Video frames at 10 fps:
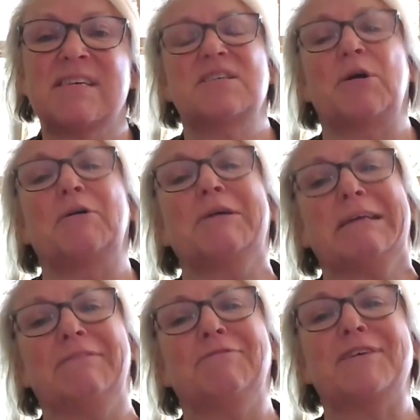So
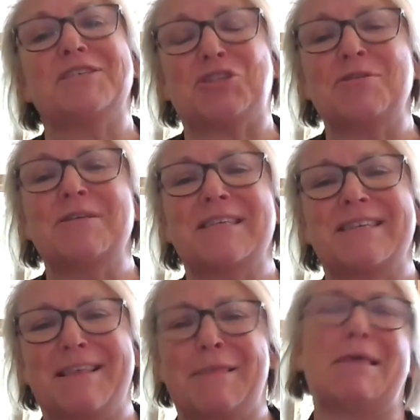if a student
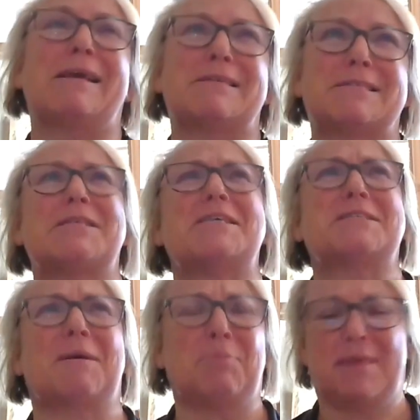thinks there's
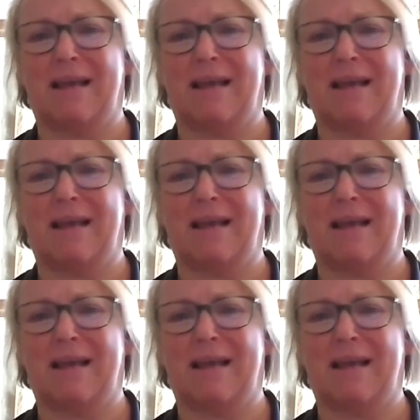something